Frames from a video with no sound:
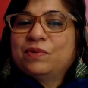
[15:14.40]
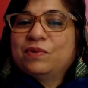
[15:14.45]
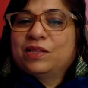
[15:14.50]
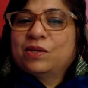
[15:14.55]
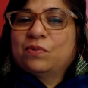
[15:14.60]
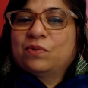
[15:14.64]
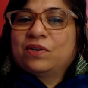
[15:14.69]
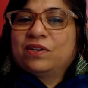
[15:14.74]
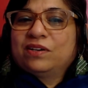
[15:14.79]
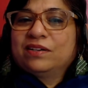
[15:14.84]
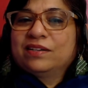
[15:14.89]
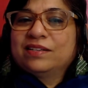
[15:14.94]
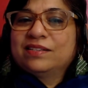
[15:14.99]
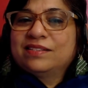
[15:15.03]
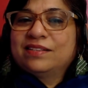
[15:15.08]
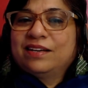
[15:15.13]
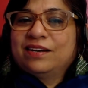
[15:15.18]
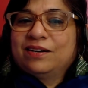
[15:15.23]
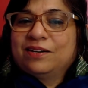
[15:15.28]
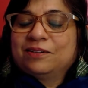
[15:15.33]
that's when the
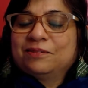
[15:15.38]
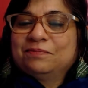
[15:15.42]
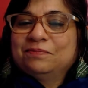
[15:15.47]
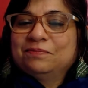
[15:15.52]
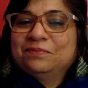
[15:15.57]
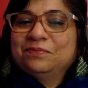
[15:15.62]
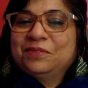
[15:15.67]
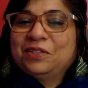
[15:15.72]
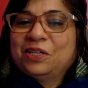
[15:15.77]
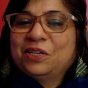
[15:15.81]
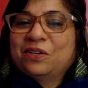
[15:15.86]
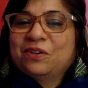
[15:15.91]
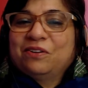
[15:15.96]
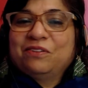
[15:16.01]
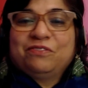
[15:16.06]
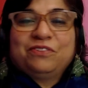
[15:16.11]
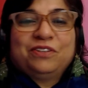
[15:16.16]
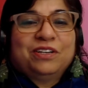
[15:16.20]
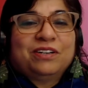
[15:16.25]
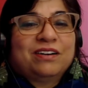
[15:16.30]
world is there.
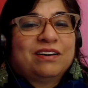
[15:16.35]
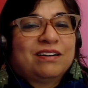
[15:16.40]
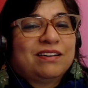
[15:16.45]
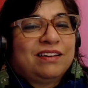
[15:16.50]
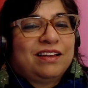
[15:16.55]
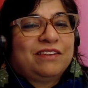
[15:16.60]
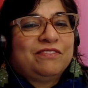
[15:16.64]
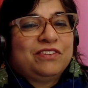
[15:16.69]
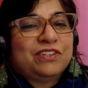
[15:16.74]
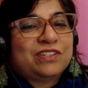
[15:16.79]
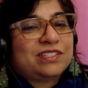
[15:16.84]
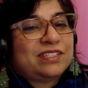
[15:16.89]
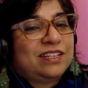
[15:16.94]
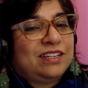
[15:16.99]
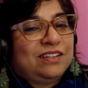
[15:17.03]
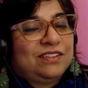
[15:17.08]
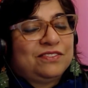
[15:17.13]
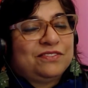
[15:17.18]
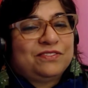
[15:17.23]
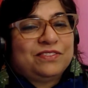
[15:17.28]
If you're not
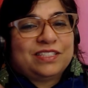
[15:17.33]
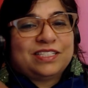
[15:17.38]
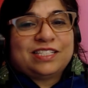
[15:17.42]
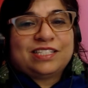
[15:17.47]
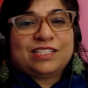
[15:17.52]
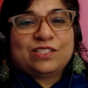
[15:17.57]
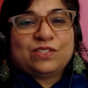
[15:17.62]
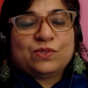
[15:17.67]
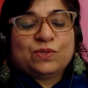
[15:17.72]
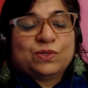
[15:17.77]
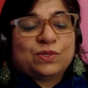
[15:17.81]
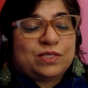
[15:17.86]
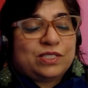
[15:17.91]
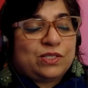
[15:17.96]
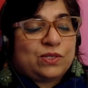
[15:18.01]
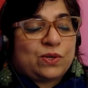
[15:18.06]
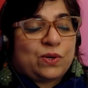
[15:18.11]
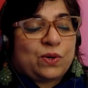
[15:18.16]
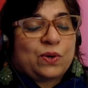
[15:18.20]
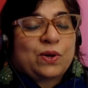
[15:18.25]
alive yourself,
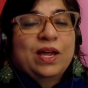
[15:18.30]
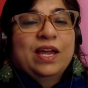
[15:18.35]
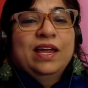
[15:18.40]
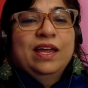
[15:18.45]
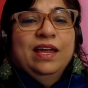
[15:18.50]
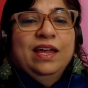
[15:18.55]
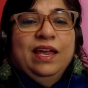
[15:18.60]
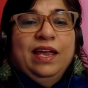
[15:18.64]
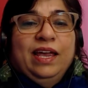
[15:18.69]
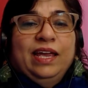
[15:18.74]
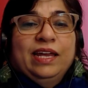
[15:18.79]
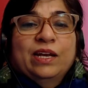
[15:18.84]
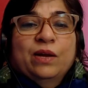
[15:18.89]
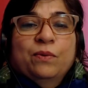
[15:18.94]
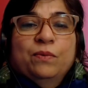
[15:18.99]
it's not. So